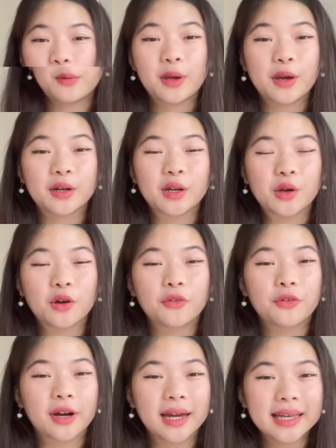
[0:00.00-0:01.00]
We're gonna go
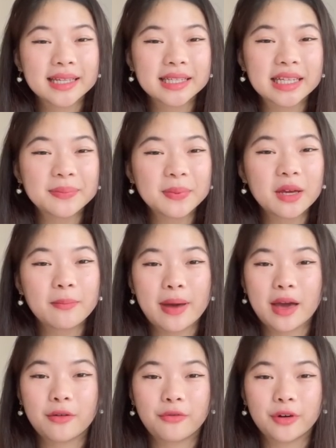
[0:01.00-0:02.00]
for S C B
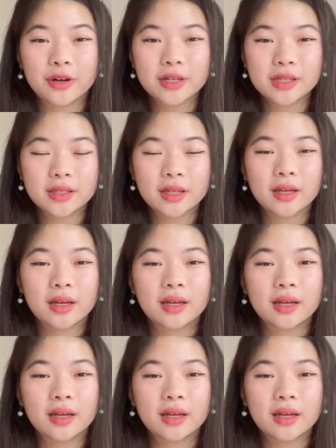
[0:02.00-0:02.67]
Bank first.